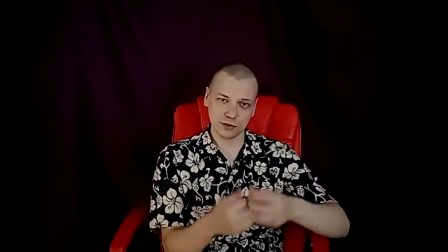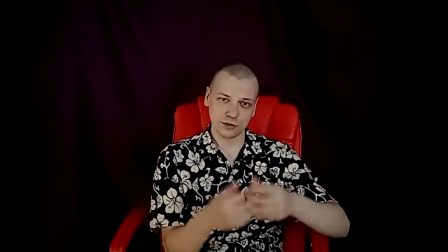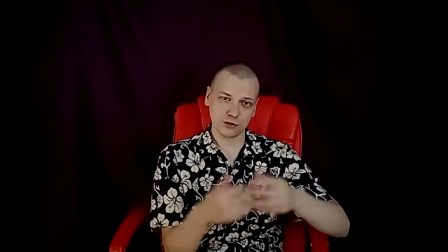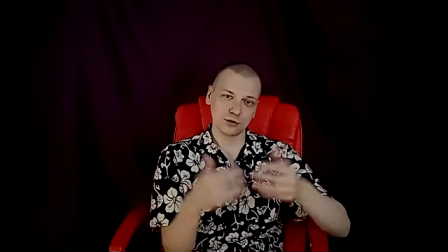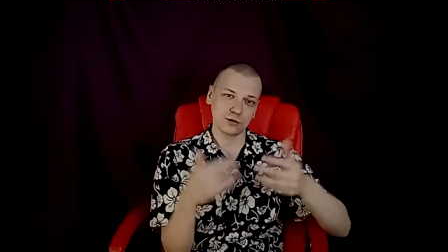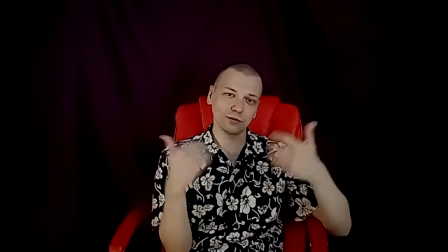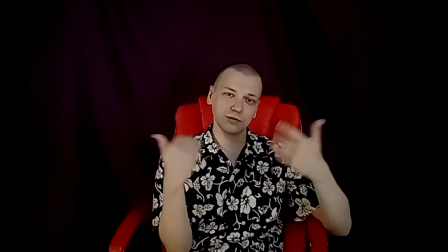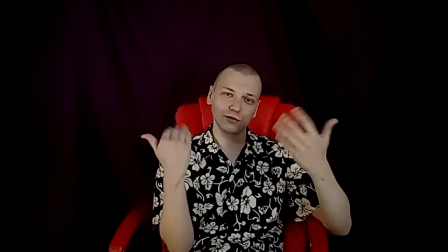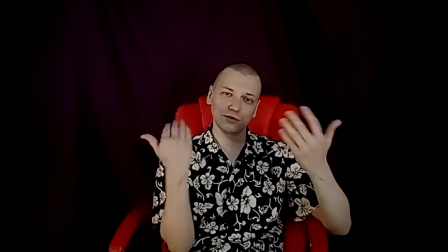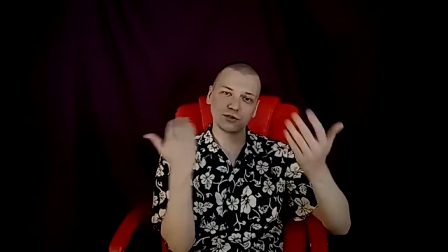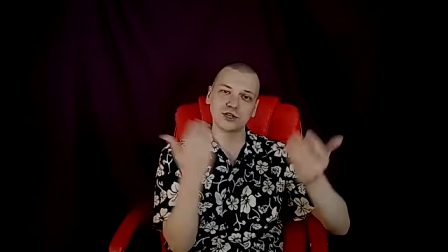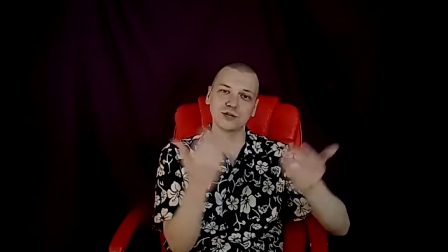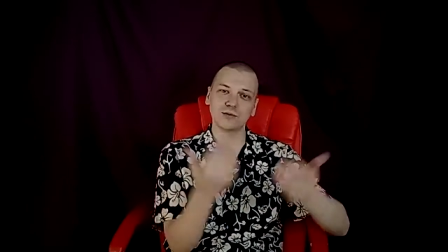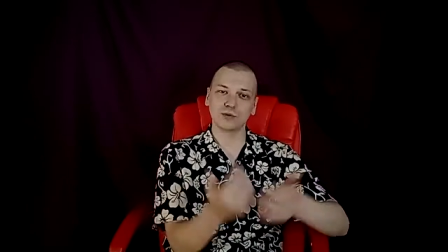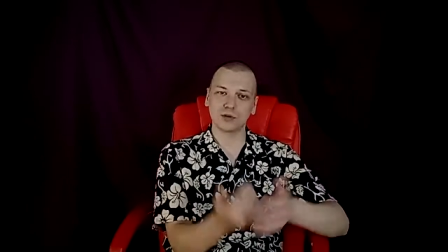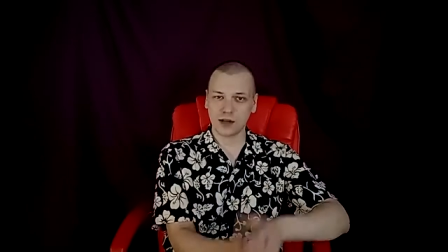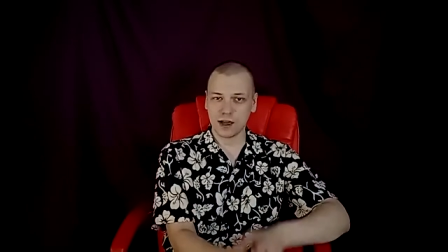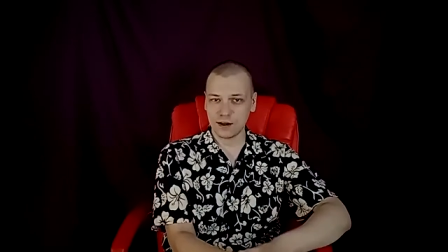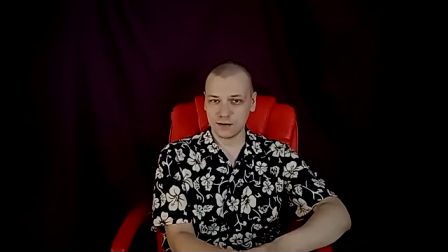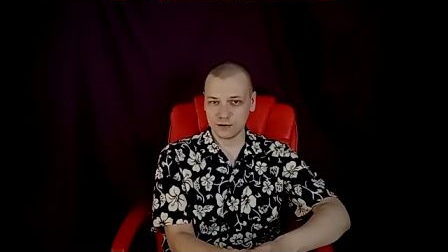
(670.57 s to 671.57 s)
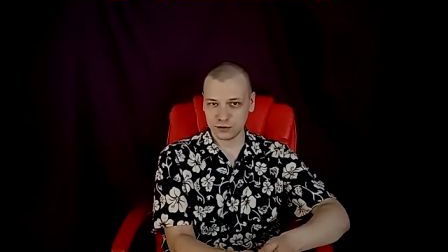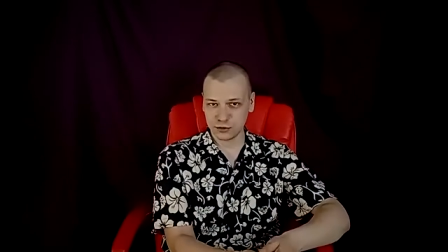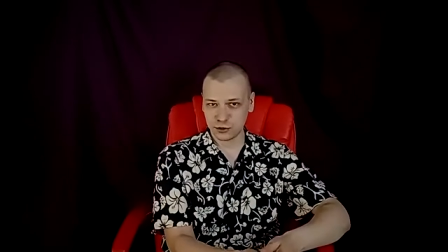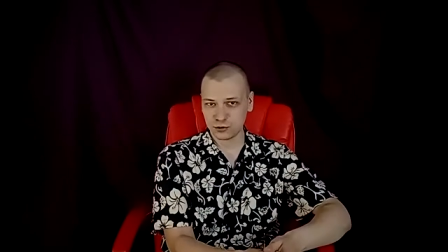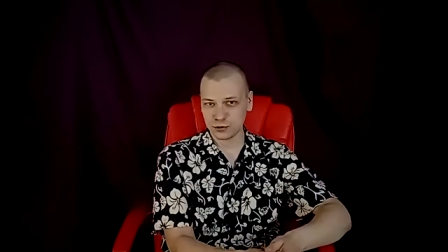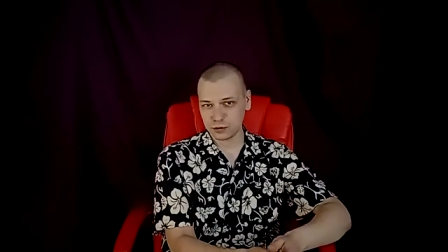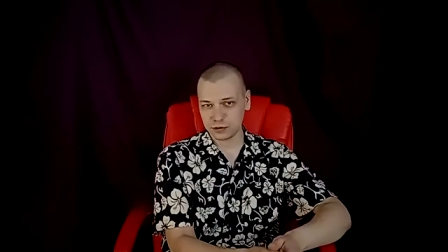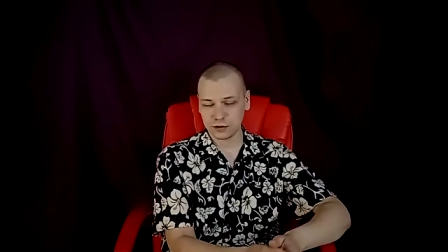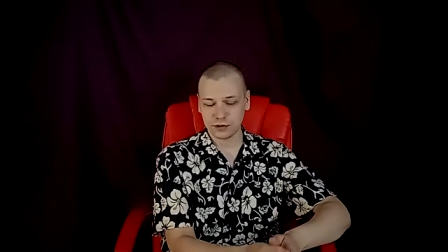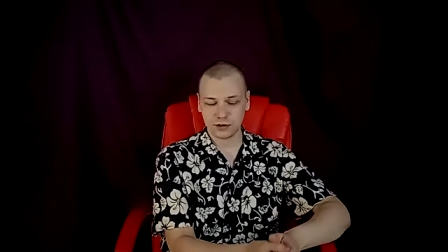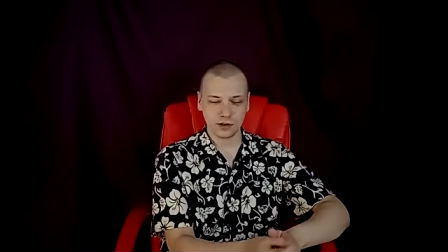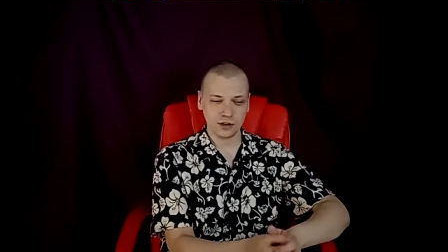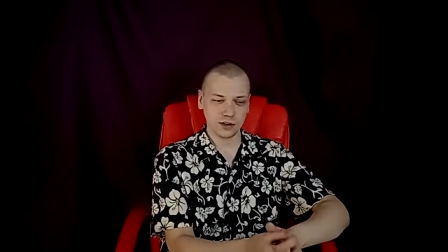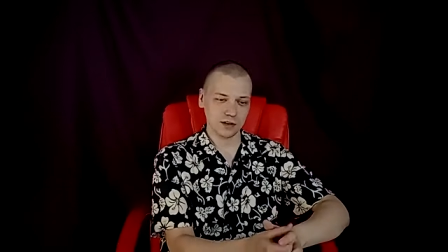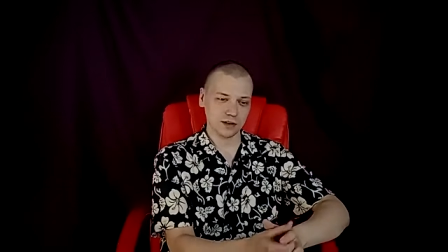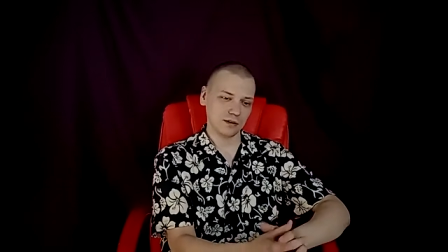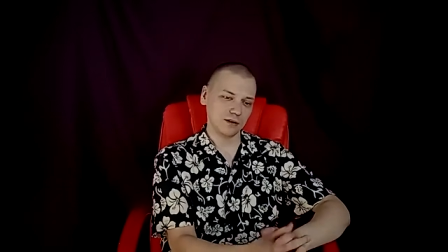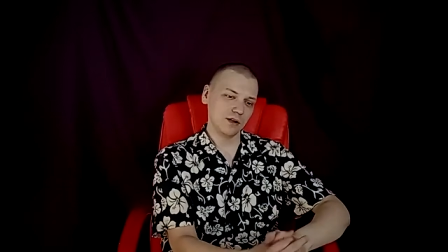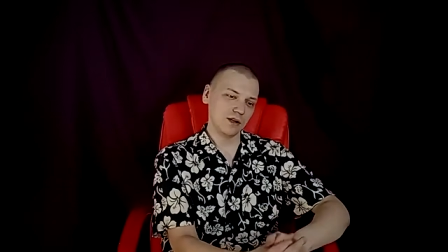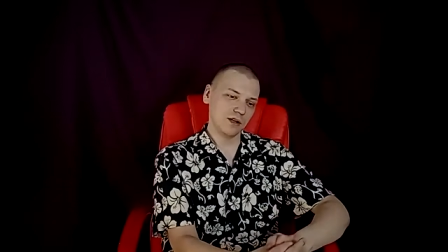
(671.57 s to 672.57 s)
So she would have a shorter
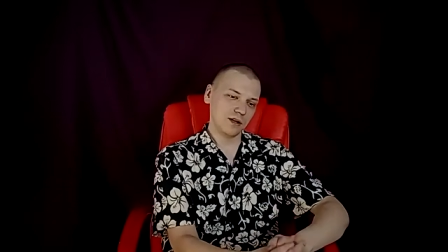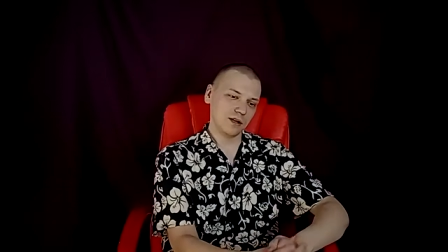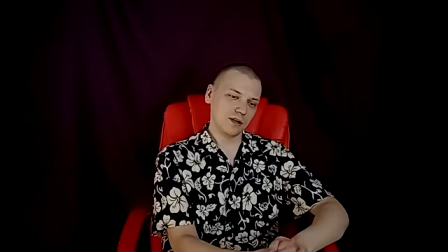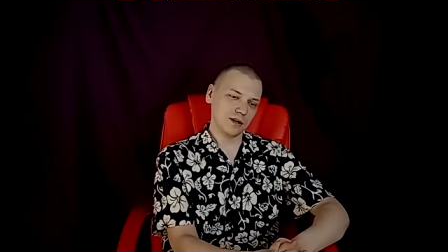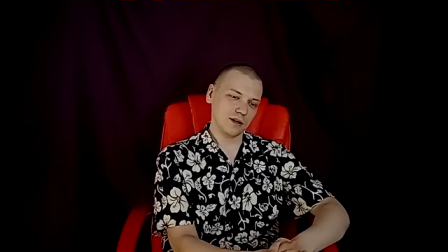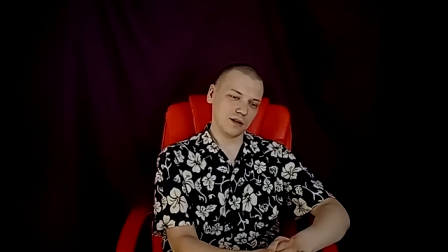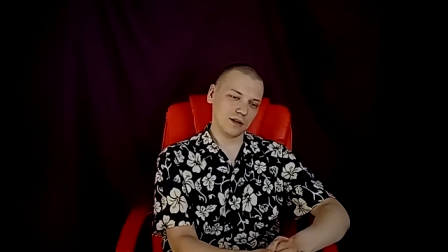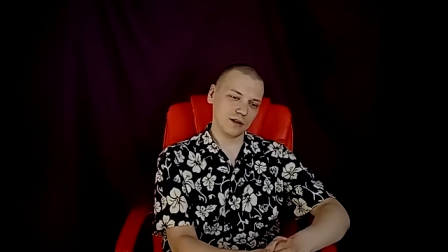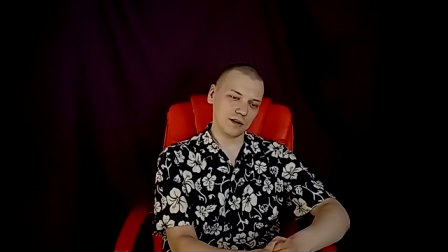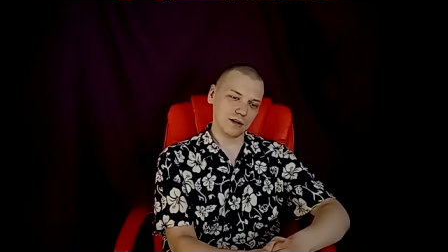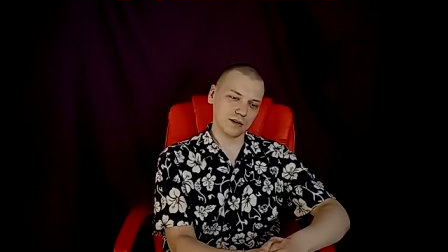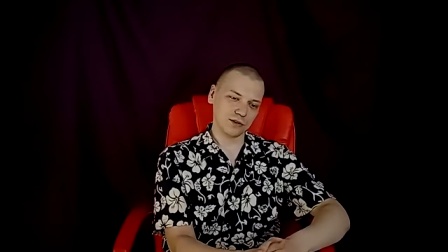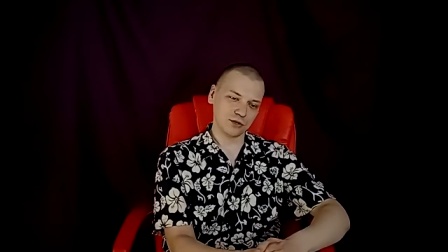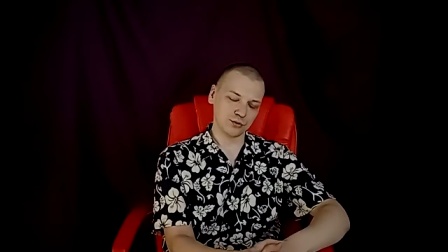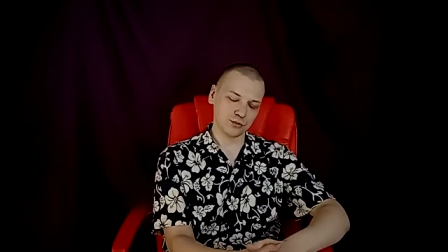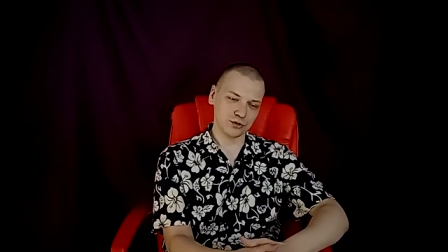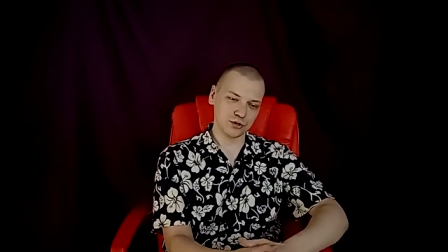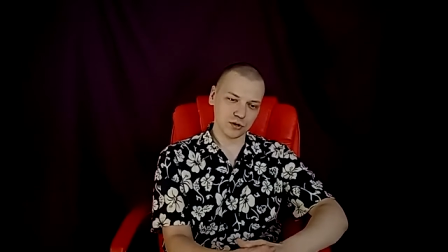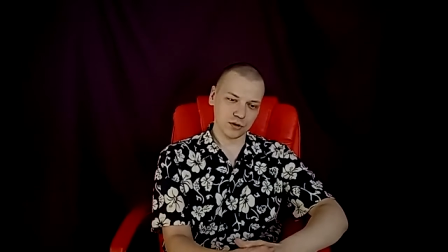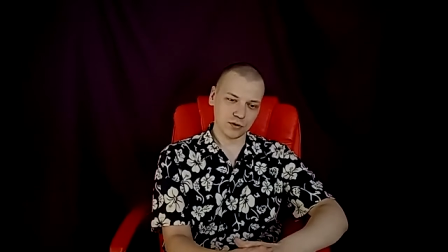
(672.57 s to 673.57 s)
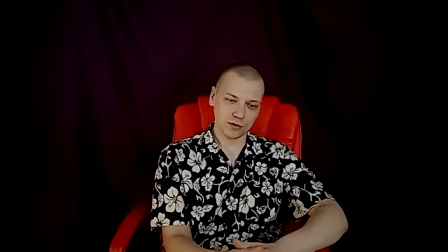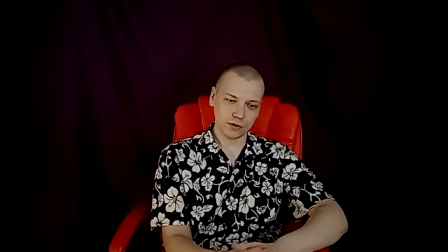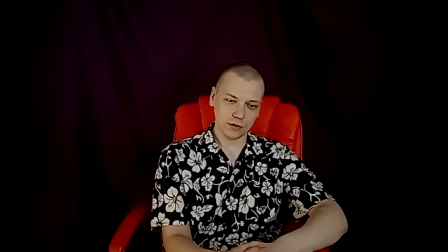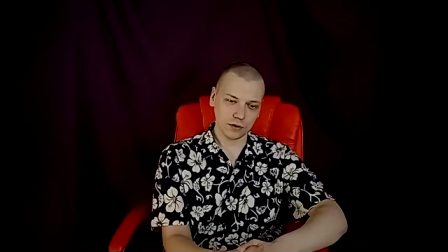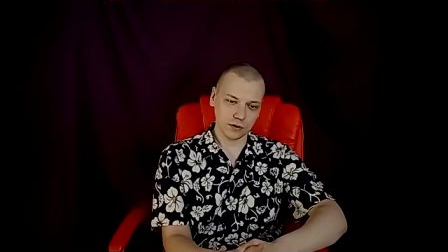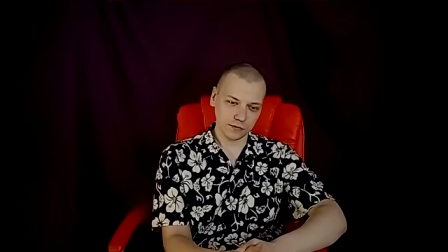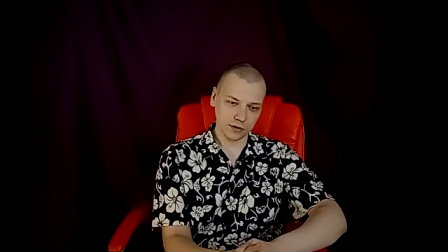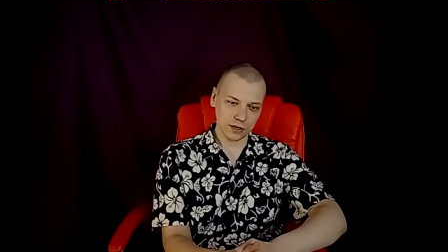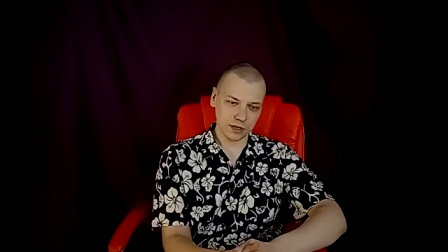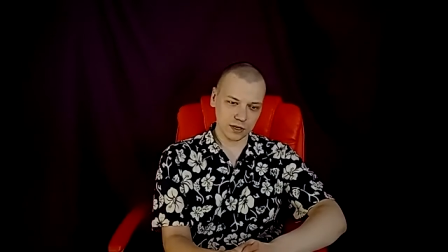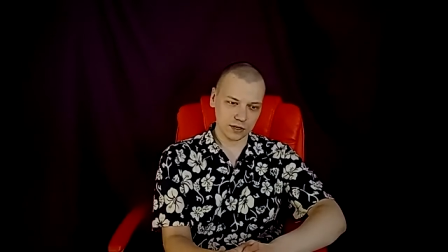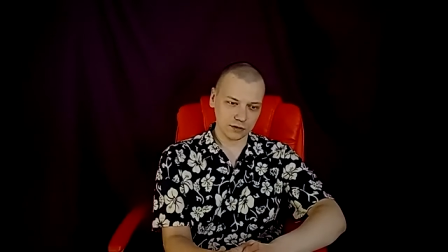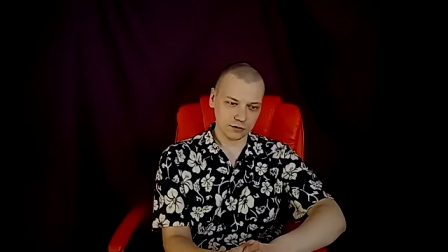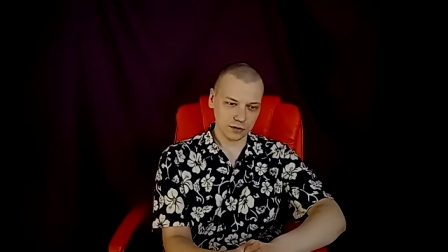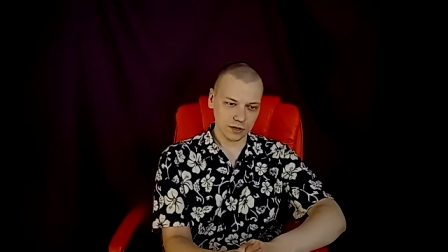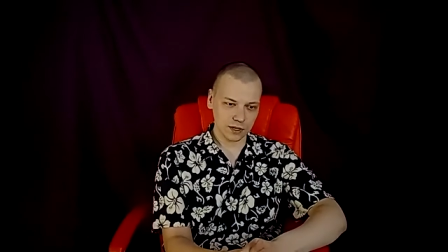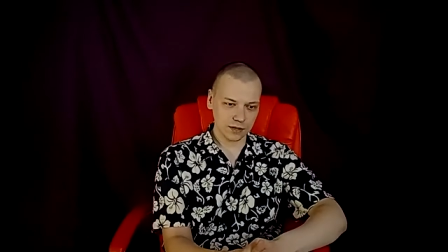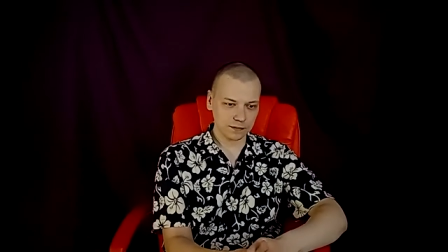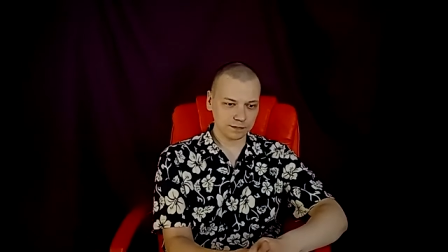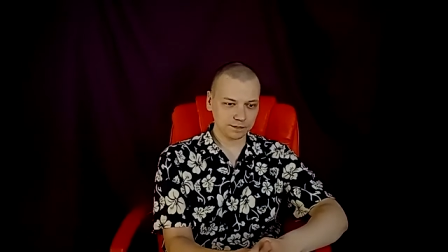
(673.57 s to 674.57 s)
hair uh, to show all of that,
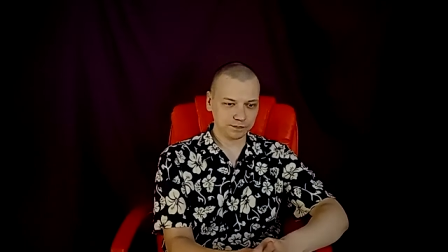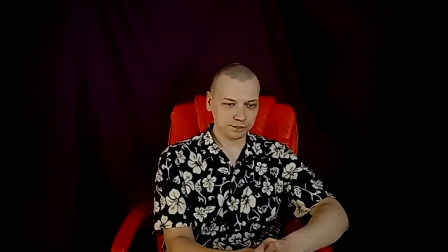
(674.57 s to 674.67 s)
right?